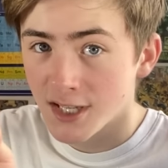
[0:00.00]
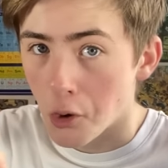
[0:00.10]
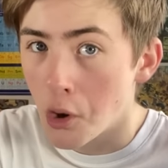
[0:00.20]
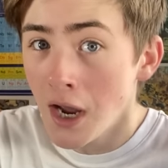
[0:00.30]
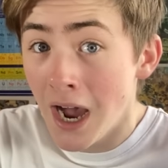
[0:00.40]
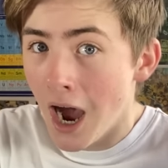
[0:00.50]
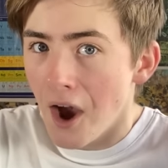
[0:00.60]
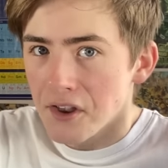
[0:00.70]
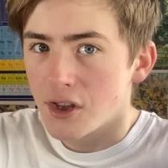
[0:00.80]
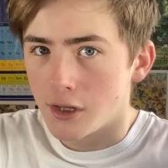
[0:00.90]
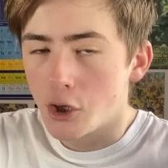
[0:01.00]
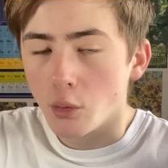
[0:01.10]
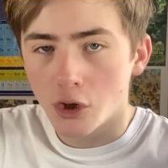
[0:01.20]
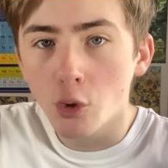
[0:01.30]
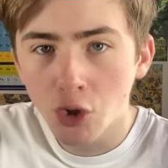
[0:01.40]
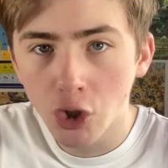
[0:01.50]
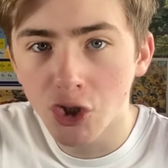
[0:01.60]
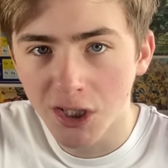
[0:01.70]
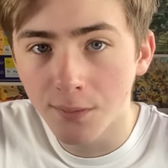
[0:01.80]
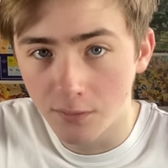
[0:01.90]
so you
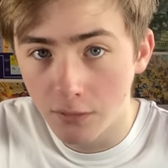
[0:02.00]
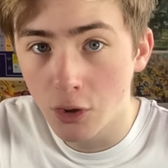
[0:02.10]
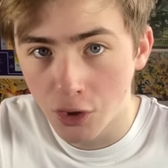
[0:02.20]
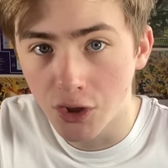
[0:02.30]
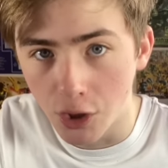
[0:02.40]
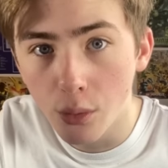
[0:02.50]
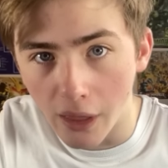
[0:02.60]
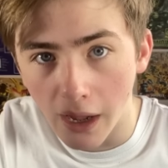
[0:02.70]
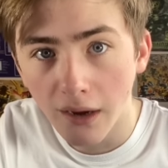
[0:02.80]
should do